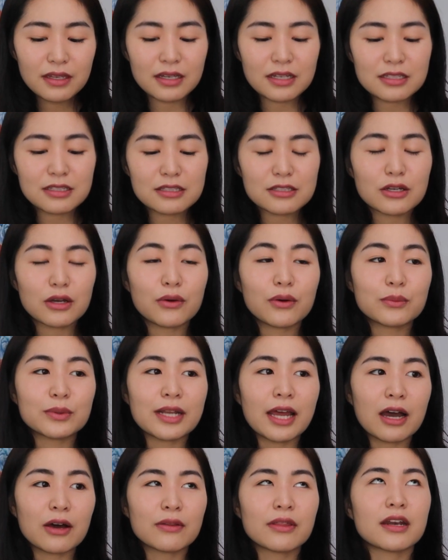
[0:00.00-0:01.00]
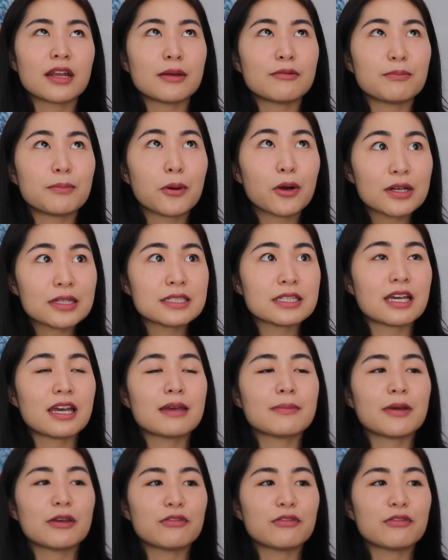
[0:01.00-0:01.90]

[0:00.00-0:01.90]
And so now that I'm part-time,